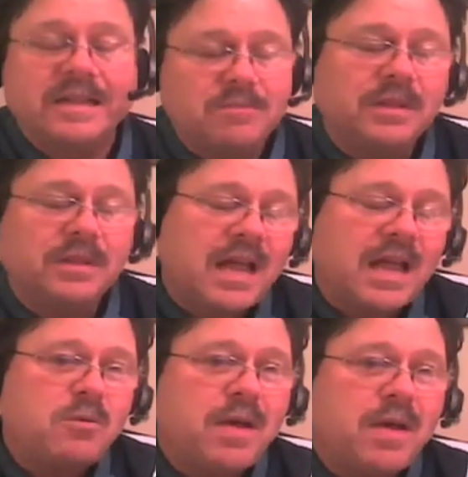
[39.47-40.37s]
figured. By the
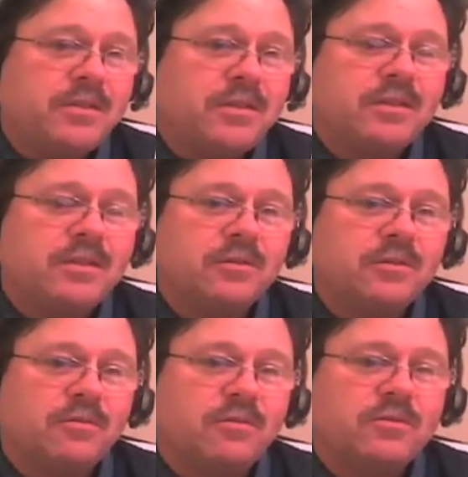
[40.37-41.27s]
time you buy the, the
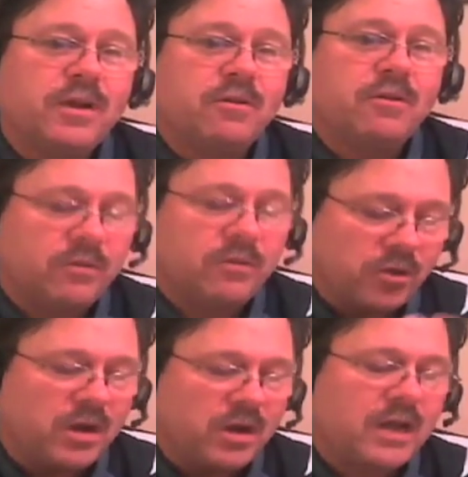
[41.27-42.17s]
refrigerator or the unit,